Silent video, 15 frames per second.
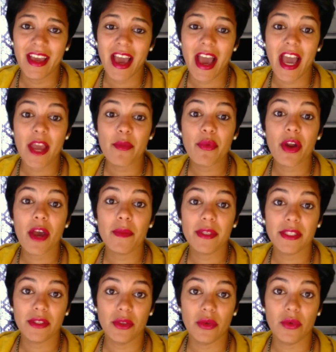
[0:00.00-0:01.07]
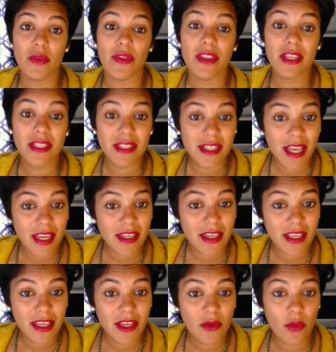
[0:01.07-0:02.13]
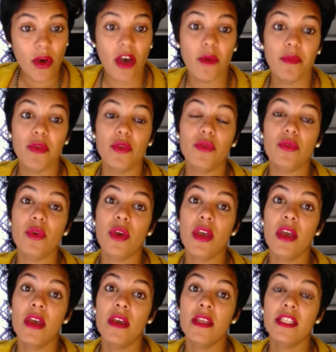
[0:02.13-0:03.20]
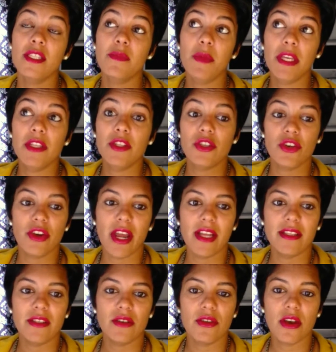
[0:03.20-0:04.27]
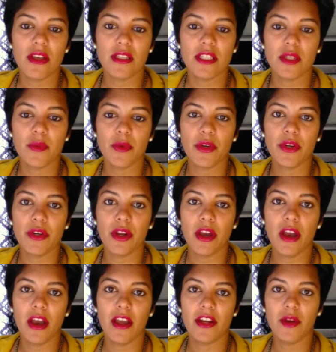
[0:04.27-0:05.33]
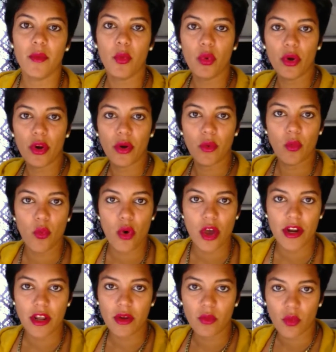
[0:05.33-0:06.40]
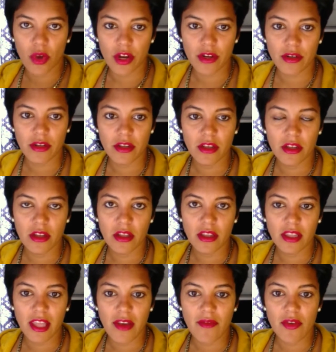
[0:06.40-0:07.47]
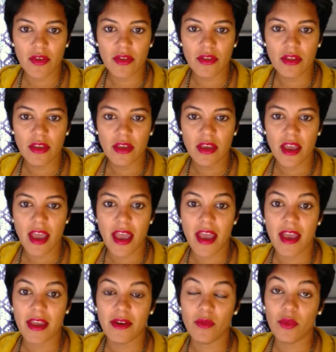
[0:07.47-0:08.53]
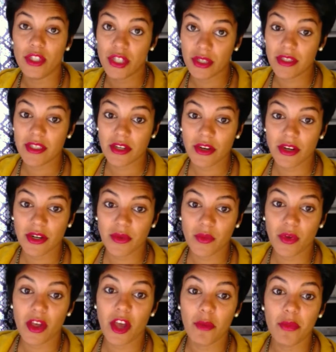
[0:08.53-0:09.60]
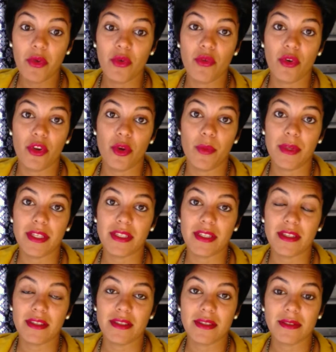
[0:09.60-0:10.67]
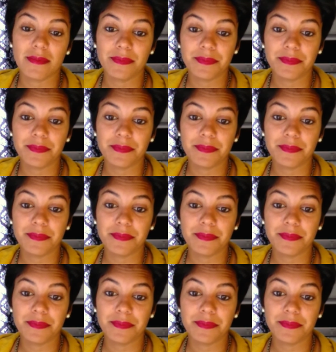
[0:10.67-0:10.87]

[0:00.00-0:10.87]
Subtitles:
I promise you, this technique will help you speak to your ideal customer on a more one-on-one level, and which in turn will help you grow your business.